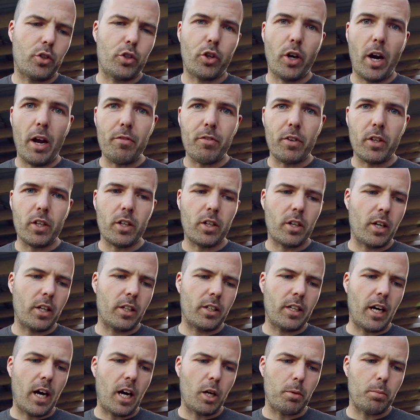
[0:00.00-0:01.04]
Trevor
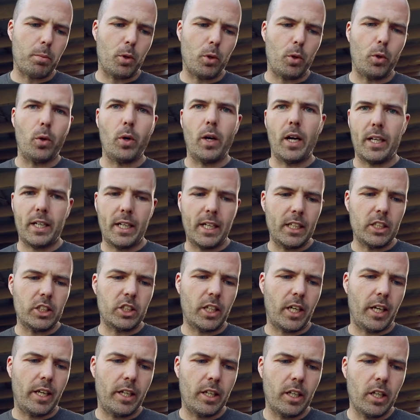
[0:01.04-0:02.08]
Garbo, and he
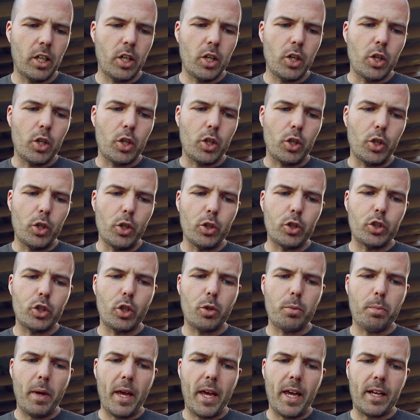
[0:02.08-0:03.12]
said you
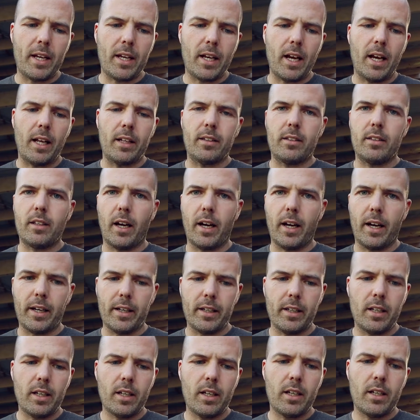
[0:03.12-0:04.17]
should make a
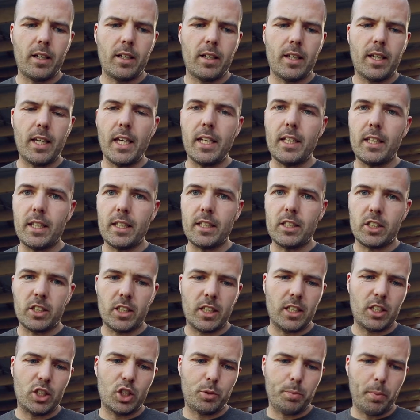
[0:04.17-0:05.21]
Thai
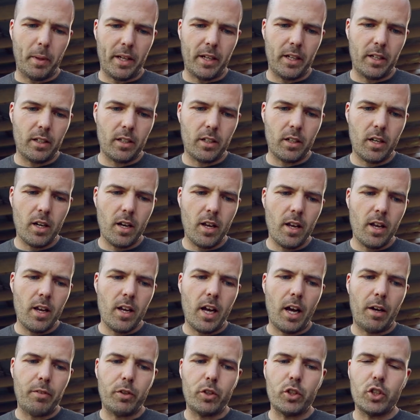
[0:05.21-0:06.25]
EDC spinner.
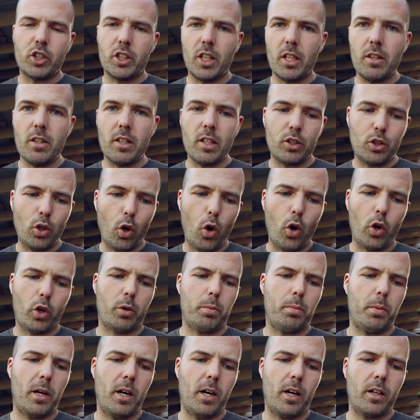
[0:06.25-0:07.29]
Have you seen the
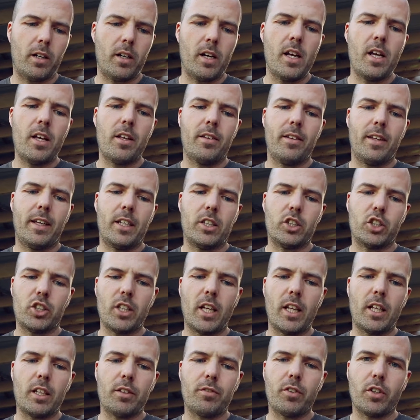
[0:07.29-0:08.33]
torque bar? They are
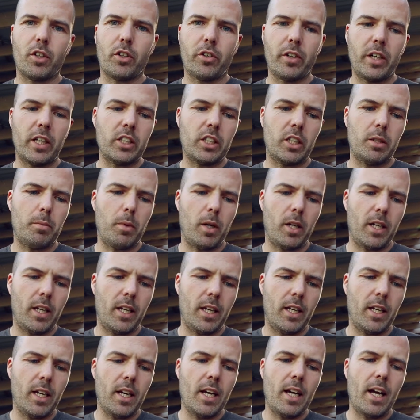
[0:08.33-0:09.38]
selling for crazy
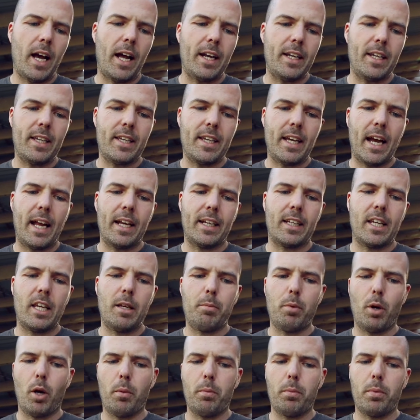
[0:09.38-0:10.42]
money and he can't
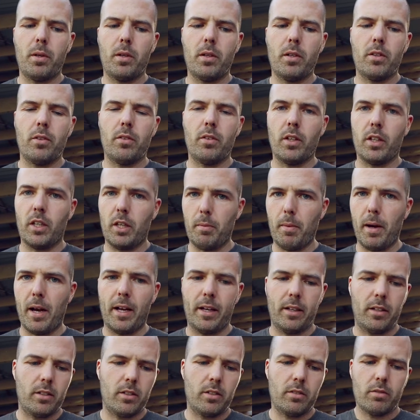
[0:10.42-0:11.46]
keep up with the
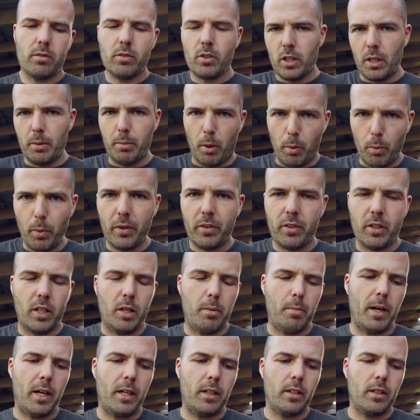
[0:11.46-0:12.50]

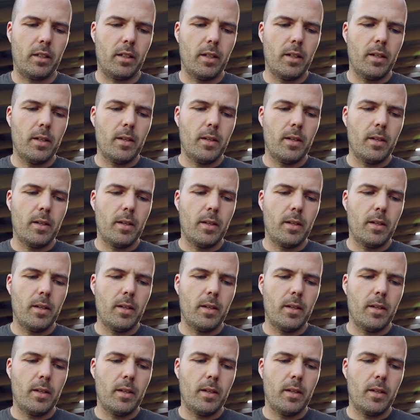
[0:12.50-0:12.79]
demand.